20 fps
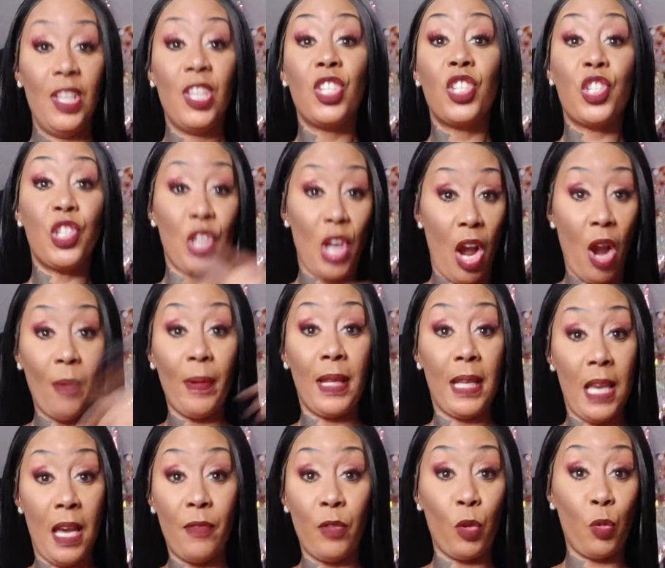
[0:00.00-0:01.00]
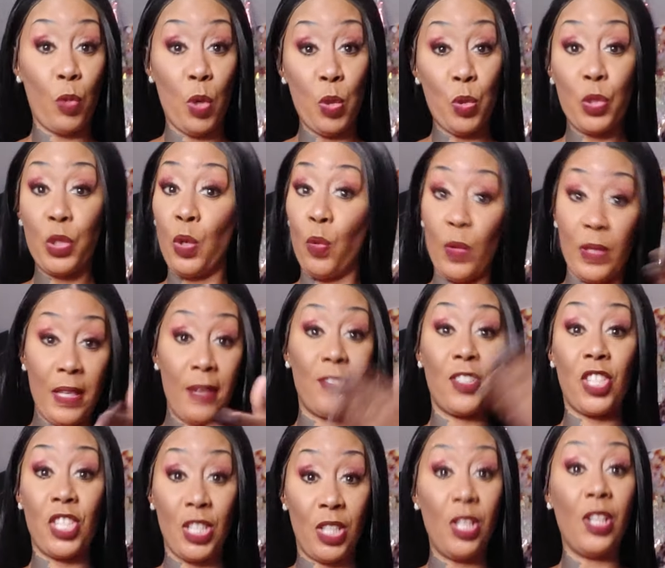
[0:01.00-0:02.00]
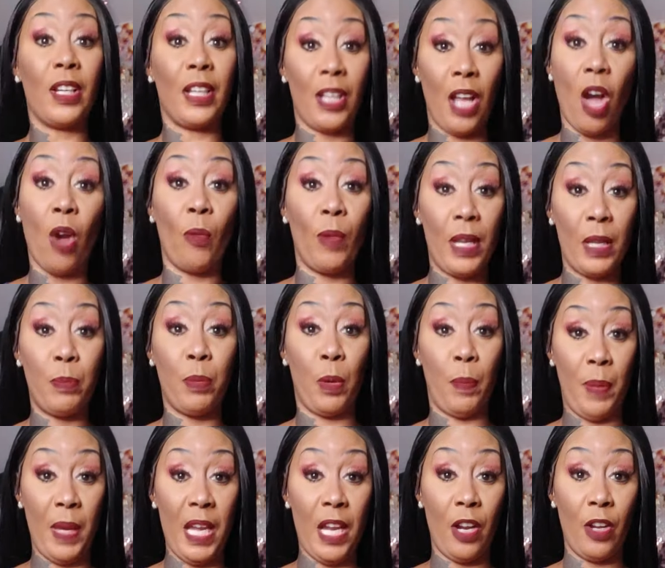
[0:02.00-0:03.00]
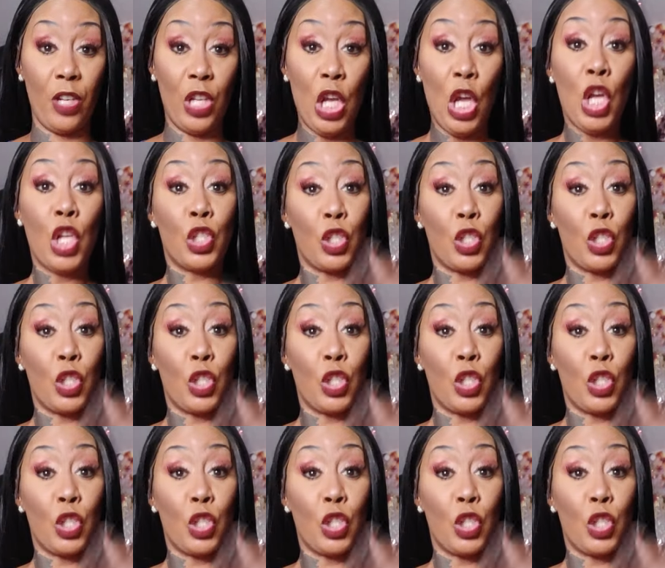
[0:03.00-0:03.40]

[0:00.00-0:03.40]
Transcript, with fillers: She already have a roast or whatever she cooking already prepared.